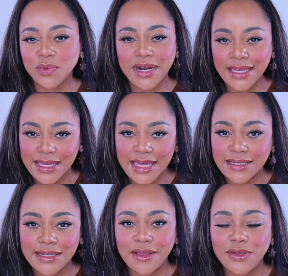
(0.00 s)
what I
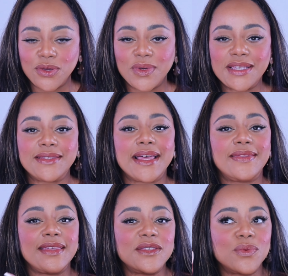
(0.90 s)
can tell you is
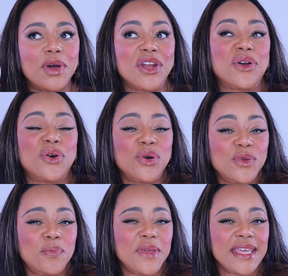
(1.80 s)
that this one
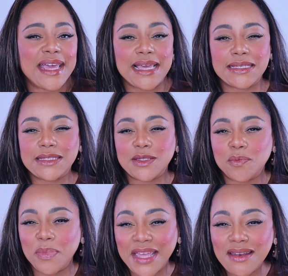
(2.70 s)
could be a
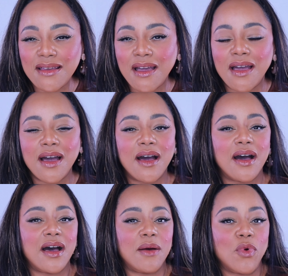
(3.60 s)
spin
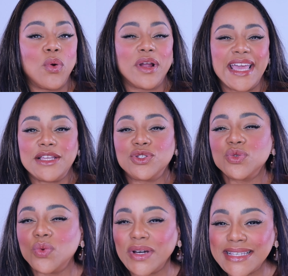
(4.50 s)
or a
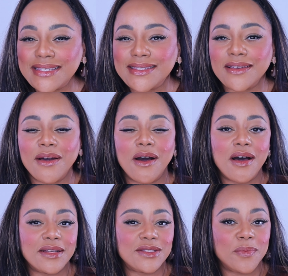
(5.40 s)
twist
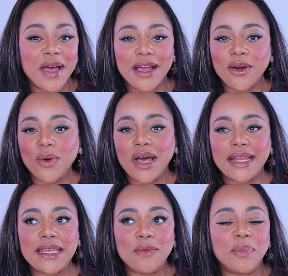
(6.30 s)
on tobacco
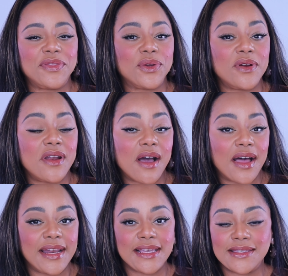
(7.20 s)
honey, but they're
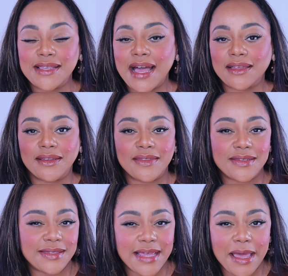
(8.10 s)
not exactly
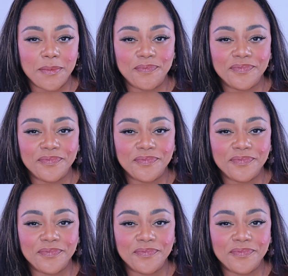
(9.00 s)
the same.